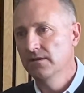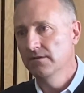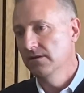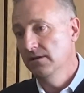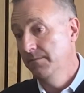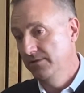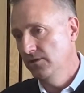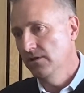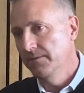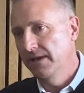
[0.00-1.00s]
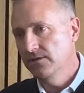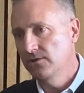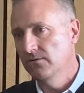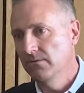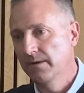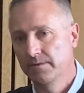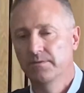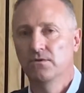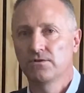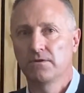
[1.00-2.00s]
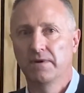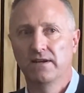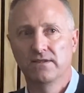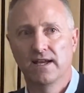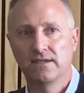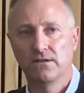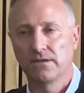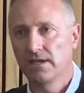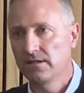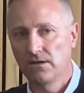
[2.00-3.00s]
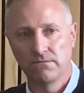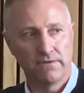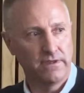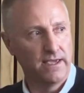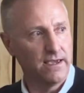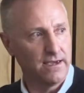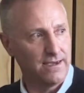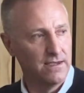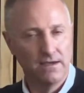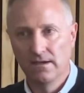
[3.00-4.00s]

certainly about Stuart Webber, but also about Daniel, they don't think